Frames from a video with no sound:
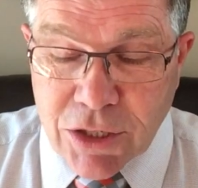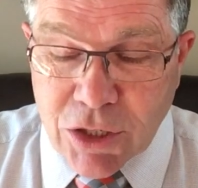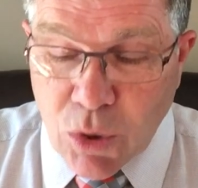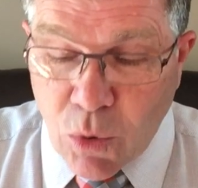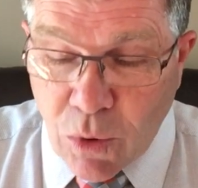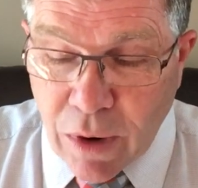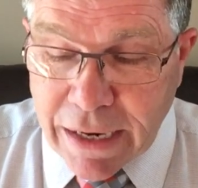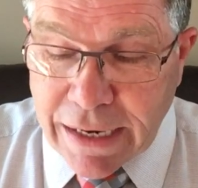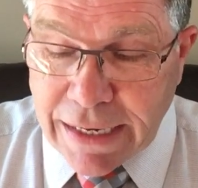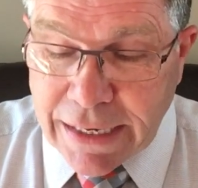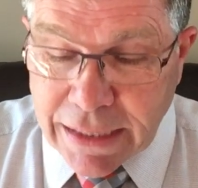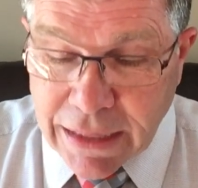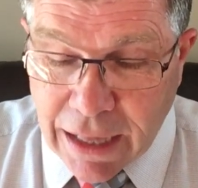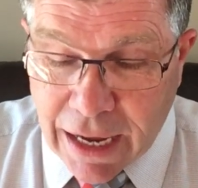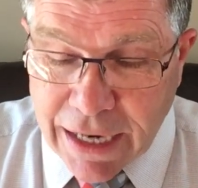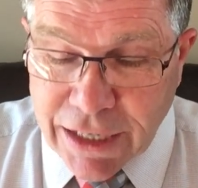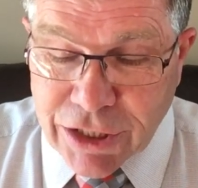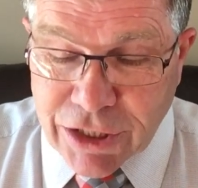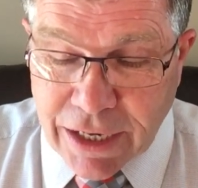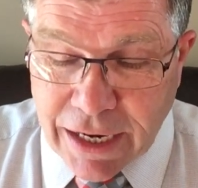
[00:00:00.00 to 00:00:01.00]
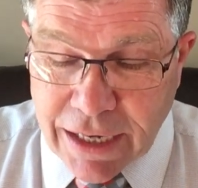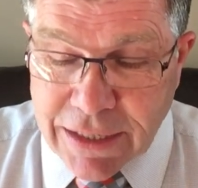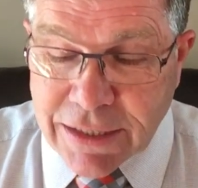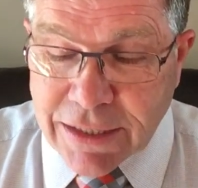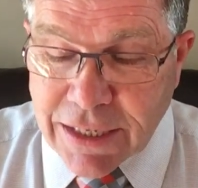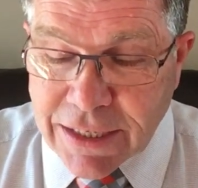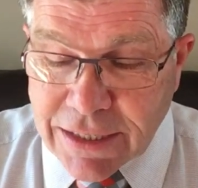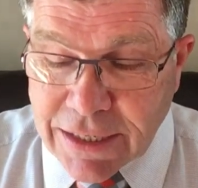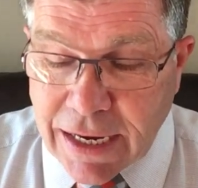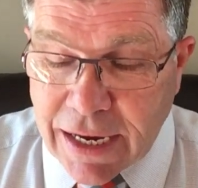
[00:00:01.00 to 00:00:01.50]
to what Elisha has
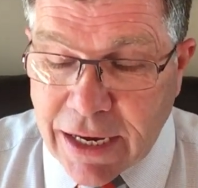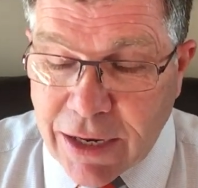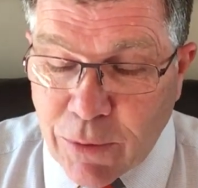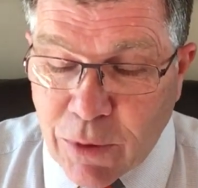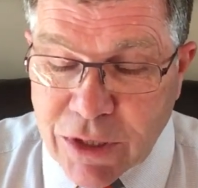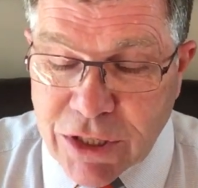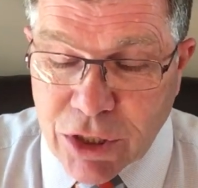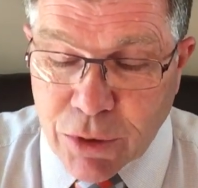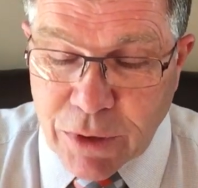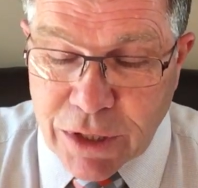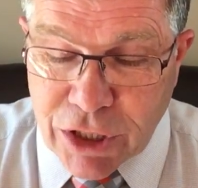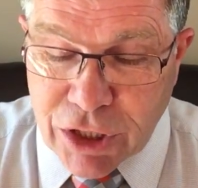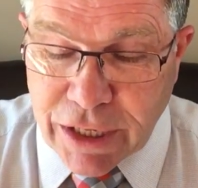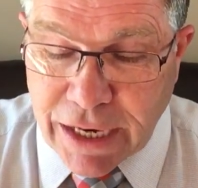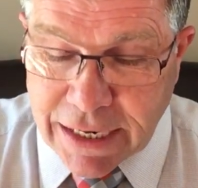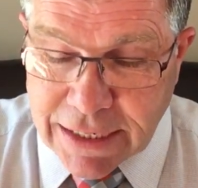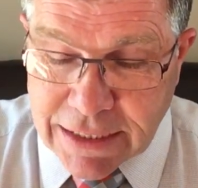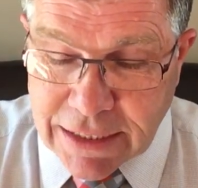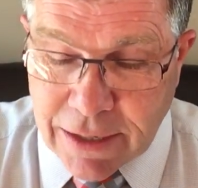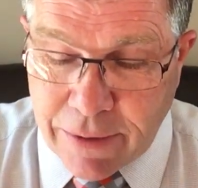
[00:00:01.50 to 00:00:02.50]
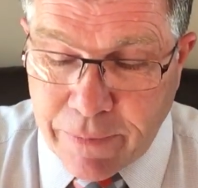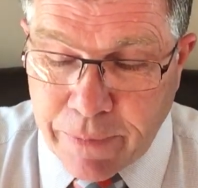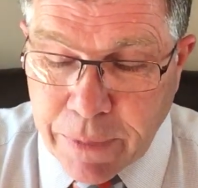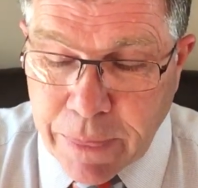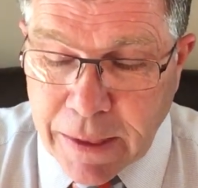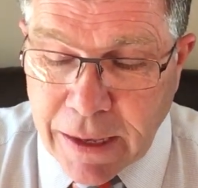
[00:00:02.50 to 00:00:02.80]
to say. He wants to reject him.